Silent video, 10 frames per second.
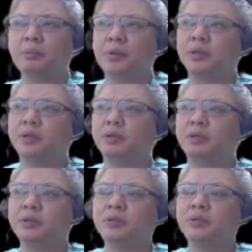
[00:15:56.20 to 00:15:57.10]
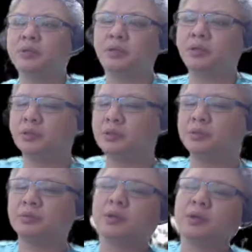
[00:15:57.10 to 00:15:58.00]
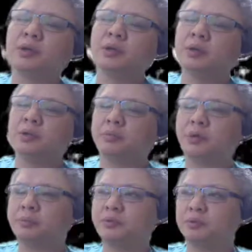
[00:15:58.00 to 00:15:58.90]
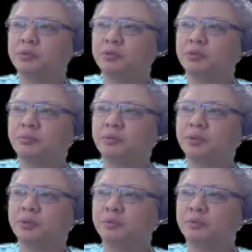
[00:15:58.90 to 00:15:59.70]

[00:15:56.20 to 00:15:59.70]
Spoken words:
Pin. This is perhaps the most important